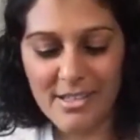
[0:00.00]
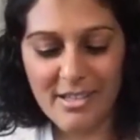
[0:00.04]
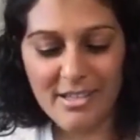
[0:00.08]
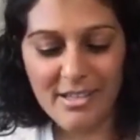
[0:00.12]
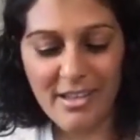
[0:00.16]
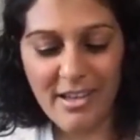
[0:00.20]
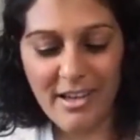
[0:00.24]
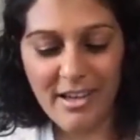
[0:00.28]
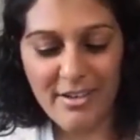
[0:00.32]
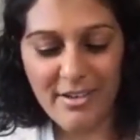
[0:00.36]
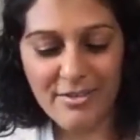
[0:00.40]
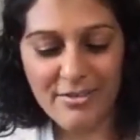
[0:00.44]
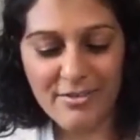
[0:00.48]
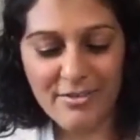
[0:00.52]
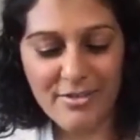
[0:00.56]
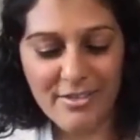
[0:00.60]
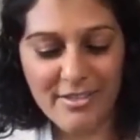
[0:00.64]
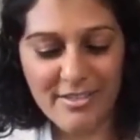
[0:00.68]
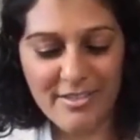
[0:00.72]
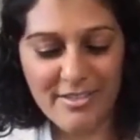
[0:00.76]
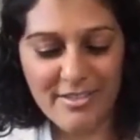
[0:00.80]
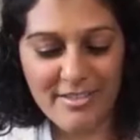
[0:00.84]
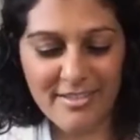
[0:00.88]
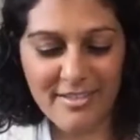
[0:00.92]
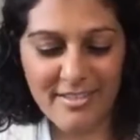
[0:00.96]
love.
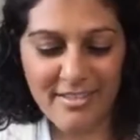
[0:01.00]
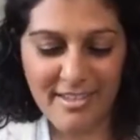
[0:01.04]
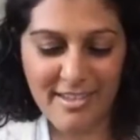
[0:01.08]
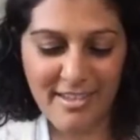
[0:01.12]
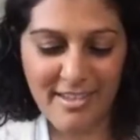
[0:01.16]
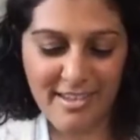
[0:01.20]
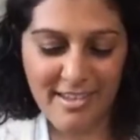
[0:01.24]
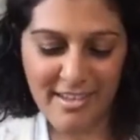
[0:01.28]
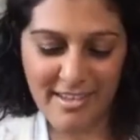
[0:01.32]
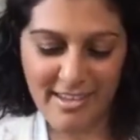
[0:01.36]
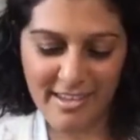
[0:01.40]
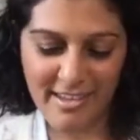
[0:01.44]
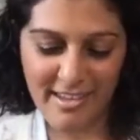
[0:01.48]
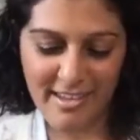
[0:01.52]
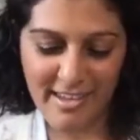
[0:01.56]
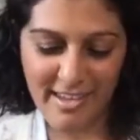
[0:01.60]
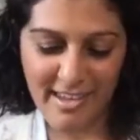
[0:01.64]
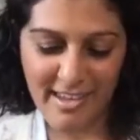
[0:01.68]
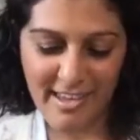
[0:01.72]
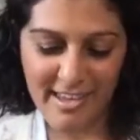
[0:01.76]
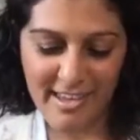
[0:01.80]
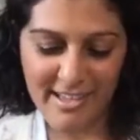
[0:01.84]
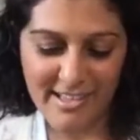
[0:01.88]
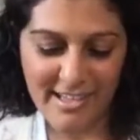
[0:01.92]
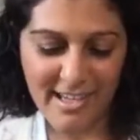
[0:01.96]

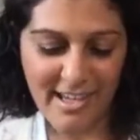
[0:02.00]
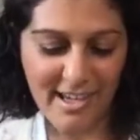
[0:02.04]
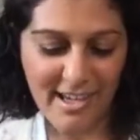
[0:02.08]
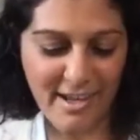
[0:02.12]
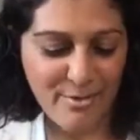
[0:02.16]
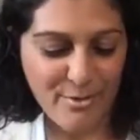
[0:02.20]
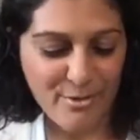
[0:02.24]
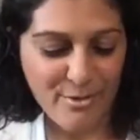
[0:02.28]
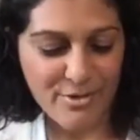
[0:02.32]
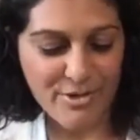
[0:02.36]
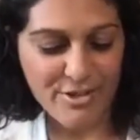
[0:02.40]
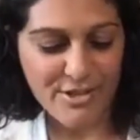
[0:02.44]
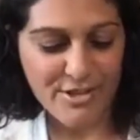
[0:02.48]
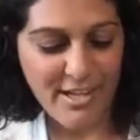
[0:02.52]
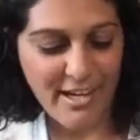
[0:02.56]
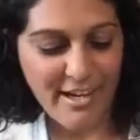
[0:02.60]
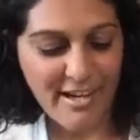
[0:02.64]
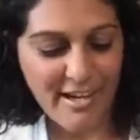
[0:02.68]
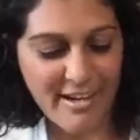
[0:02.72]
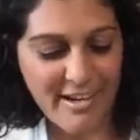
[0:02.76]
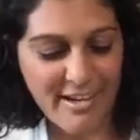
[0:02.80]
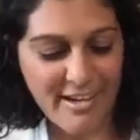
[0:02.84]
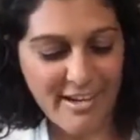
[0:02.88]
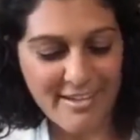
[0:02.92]
And I will share.